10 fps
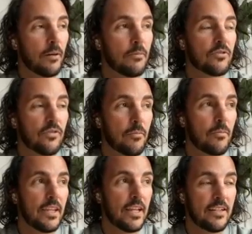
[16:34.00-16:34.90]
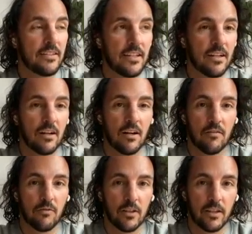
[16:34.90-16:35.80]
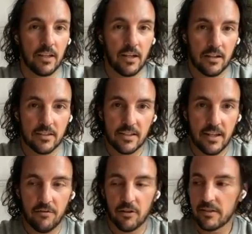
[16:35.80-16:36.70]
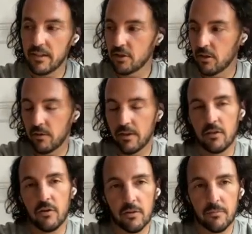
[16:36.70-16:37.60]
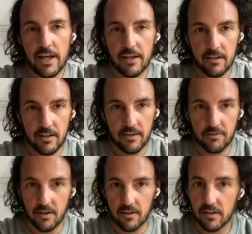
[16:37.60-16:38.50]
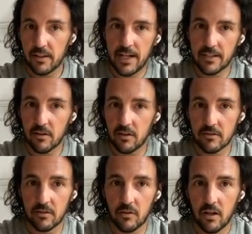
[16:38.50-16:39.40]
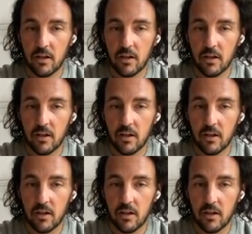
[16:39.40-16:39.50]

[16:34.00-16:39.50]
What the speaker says: comes from the idea of really us never teaching with a yoga mat in the front of the class also,